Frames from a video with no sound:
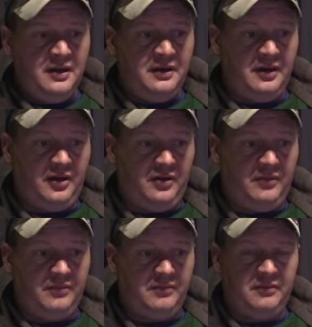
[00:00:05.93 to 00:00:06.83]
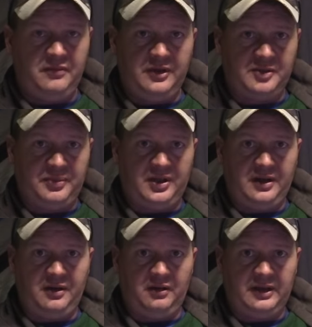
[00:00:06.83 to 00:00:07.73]
Now, this
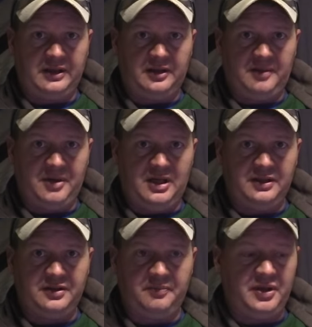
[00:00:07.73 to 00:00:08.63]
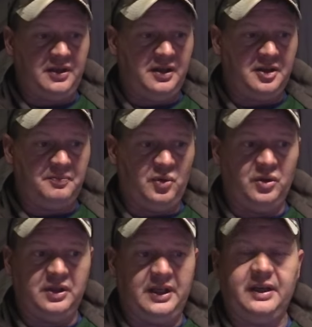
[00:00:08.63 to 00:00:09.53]
particular lake that I'm on is a big dish
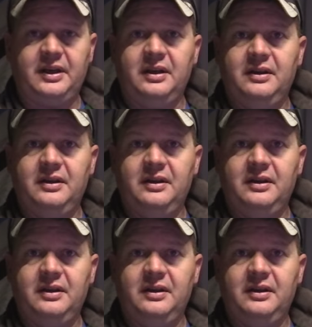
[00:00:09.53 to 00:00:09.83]
bowl lake.